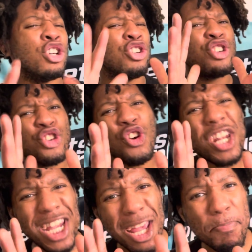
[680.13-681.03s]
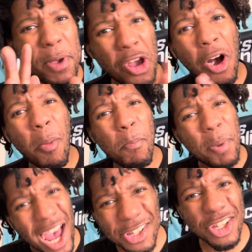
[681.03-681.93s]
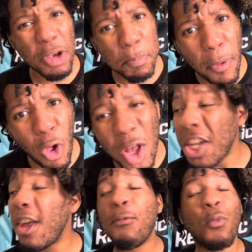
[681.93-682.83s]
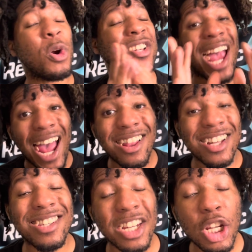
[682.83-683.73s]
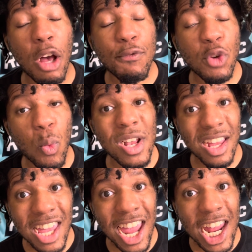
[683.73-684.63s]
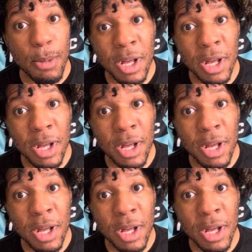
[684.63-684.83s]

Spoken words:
Shouldn't it be on basketball? And if we're talented enough to win the game,